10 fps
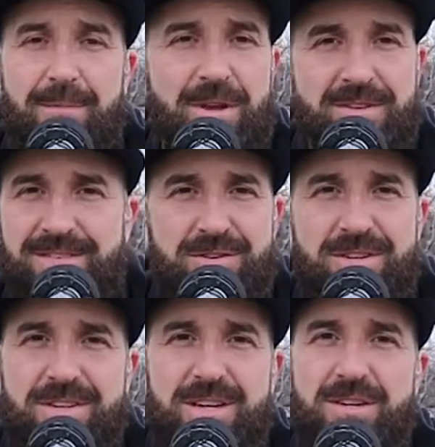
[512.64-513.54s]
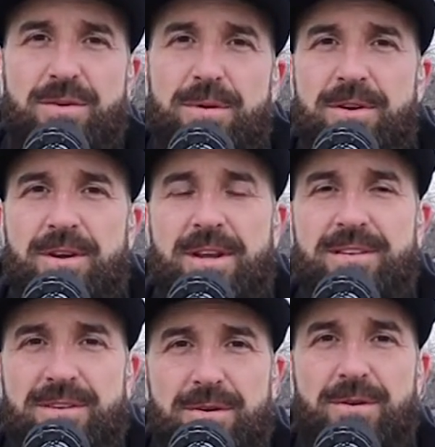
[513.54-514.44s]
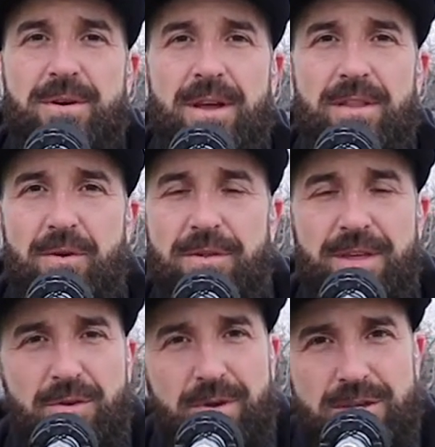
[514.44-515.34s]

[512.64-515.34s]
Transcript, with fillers: Because they're just going to do what they're going to do. The only thing you